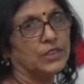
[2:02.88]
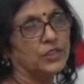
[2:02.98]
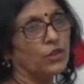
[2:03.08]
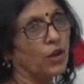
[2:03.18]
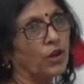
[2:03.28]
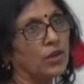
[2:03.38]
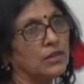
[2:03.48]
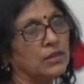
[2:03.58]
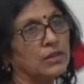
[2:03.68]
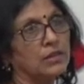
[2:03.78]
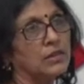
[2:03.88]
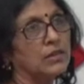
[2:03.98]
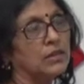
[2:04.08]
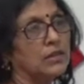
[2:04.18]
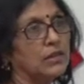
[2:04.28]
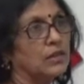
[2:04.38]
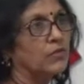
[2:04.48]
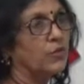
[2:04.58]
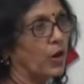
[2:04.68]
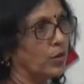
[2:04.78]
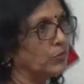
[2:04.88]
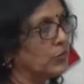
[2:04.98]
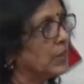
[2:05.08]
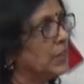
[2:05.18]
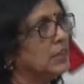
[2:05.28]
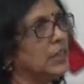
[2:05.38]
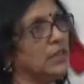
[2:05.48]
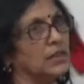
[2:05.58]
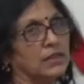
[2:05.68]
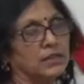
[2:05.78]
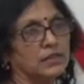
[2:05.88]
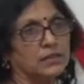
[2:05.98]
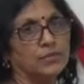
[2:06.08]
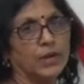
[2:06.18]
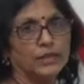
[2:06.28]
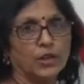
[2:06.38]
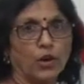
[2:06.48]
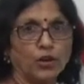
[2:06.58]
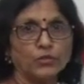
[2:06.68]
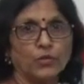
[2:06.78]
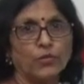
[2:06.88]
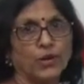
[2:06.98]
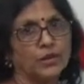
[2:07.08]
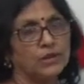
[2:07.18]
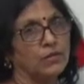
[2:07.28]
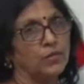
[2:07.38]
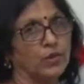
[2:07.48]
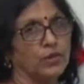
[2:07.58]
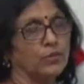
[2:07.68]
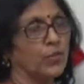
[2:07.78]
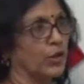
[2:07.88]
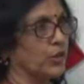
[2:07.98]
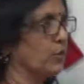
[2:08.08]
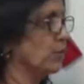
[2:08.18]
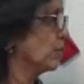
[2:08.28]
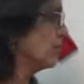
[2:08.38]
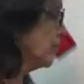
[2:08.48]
ethanol forms ethene by the loss of one water molecule.